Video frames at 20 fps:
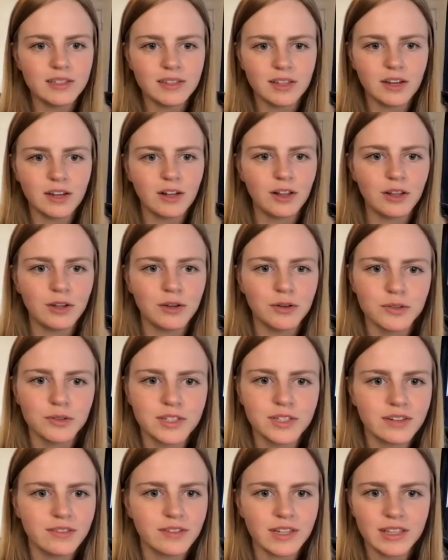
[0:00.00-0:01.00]
and the
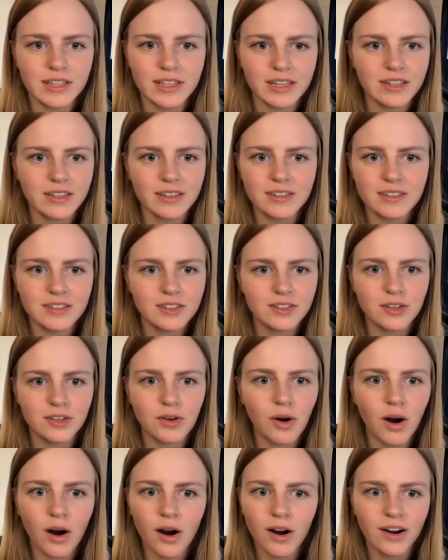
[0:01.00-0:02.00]
clues and everything is
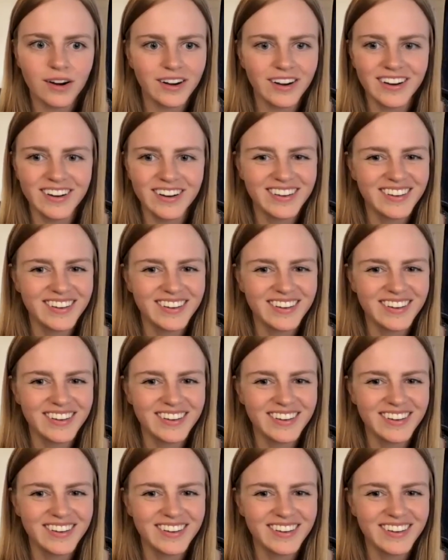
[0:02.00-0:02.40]
so hard.